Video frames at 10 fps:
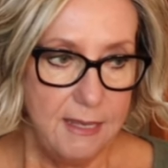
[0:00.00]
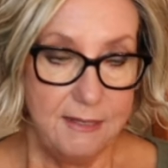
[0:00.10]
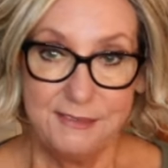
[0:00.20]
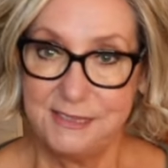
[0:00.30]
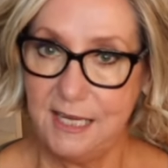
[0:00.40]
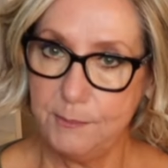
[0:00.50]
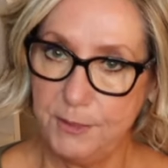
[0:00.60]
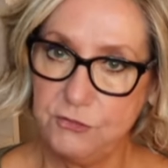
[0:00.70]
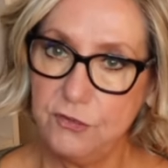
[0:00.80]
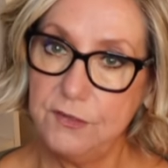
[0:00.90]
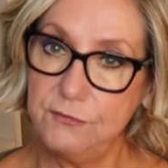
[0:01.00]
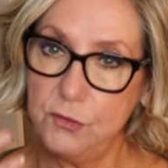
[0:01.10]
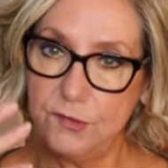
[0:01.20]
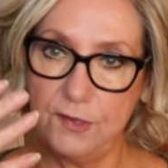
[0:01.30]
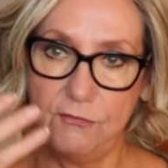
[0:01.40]
is to take pictures of
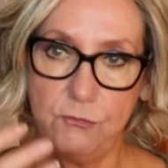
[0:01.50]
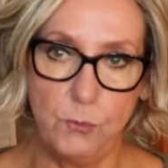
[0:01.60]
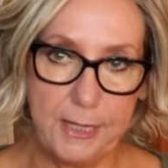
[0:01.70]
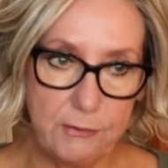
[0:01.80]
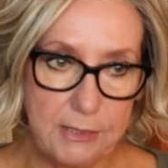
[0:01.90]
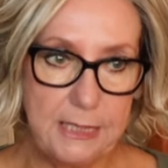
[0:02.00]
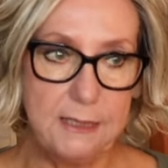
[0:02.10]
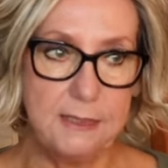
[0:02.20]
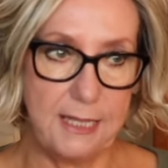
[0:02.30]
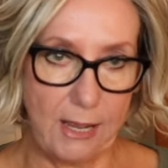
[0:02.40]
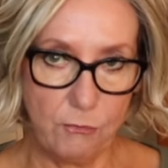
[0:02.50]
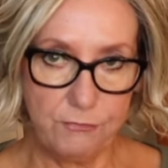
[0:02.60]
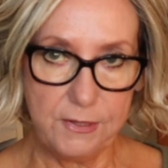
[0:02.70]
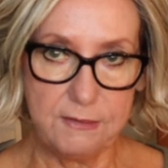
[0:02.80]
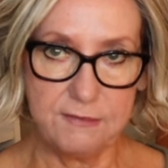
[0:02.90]
yourself wearing the
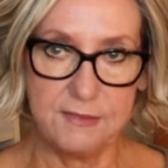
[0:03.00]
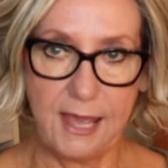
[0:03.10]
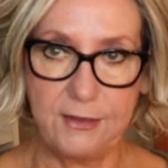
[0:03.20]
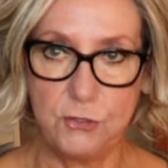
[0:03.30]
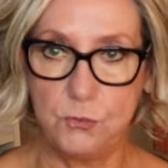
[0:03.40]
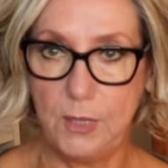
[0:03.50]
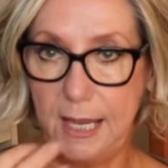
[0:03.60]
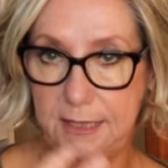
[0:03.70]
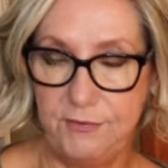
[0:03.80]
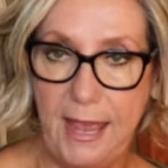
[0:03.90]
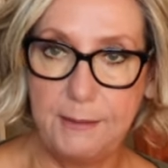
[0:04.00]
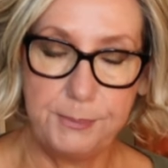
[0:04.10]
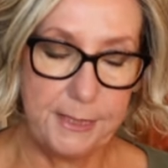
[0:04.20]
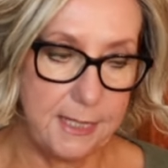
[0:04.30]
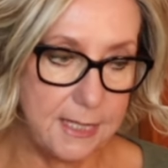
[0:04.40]
outfits that you kind of had
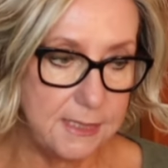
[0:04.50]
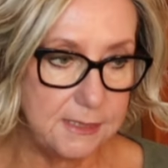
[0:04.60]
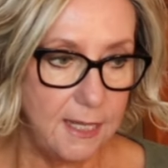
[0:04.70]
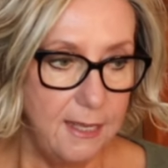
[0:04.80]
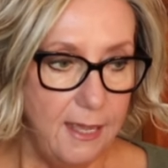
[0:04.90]
planned.